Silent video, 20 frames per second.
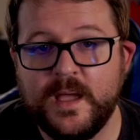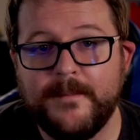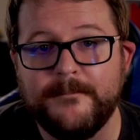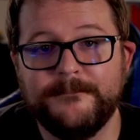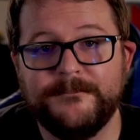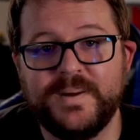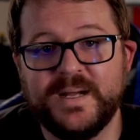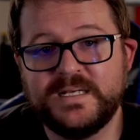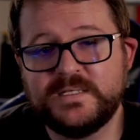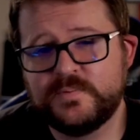
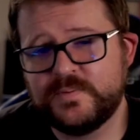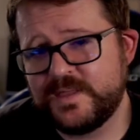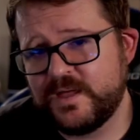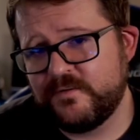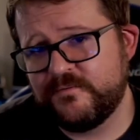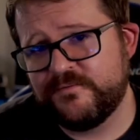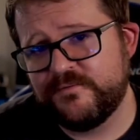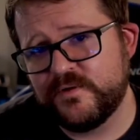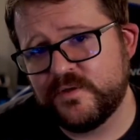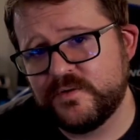But
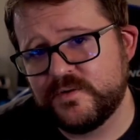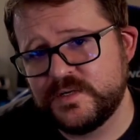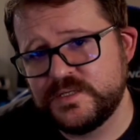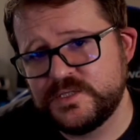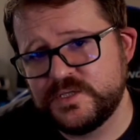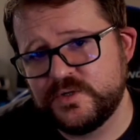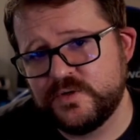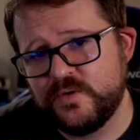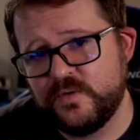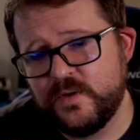without further
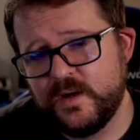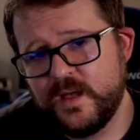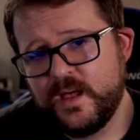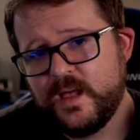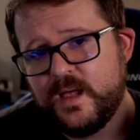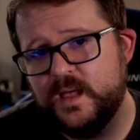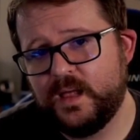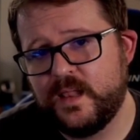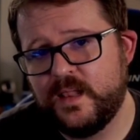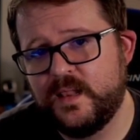ado,
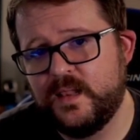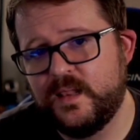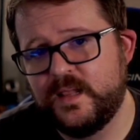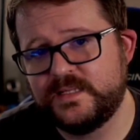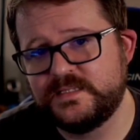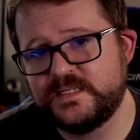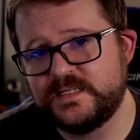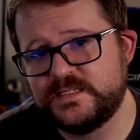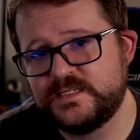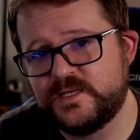
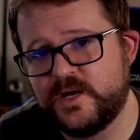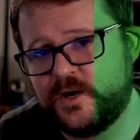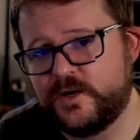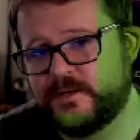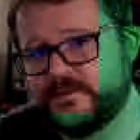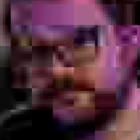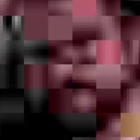let's get started.